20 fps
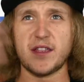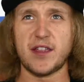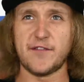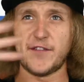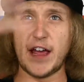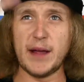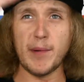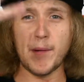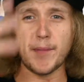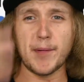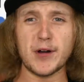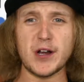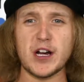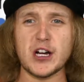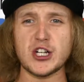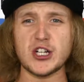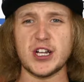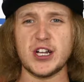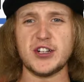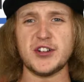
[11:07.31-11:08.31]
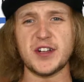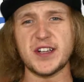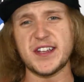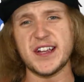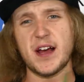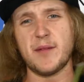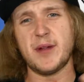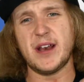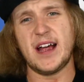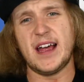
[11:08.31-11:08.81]
The vapor production, as you can
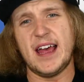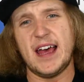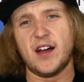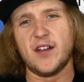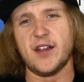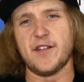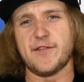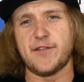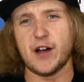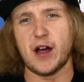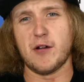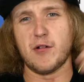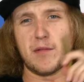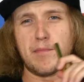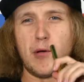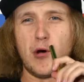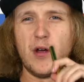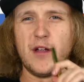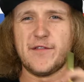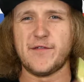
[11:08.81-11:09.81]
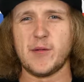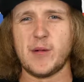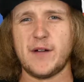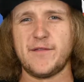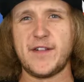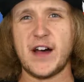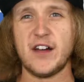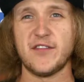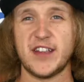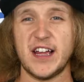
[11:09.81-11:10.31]
see, I mean, I was pulling it for
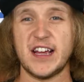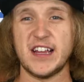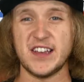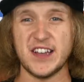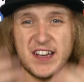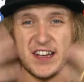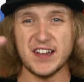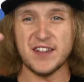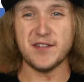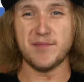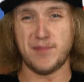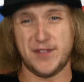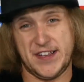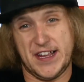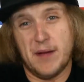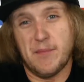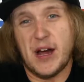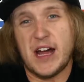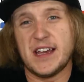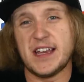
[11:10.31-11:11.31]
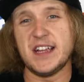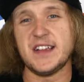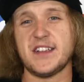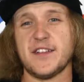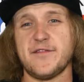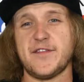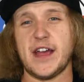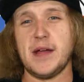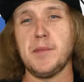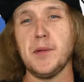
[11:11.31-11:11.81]
about 5 seconds. It is
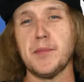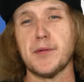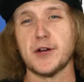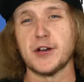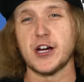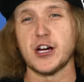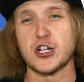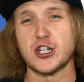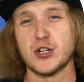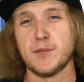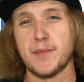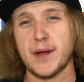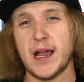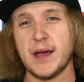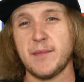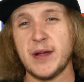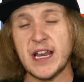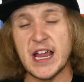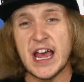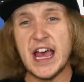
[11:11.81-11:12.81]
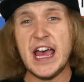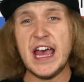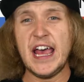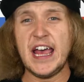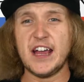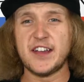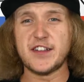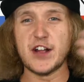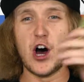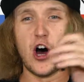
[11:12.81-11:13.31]
semi-decent vapor production, but I mean,
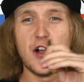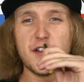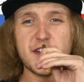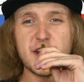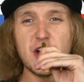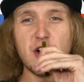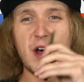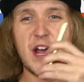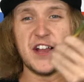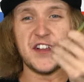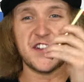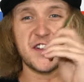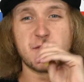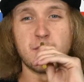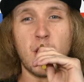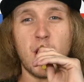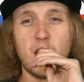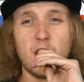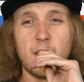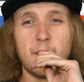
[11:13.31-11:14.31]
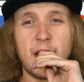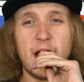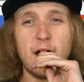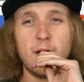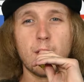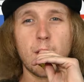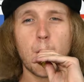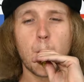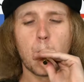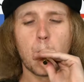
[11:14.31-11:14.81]
it's also a small amount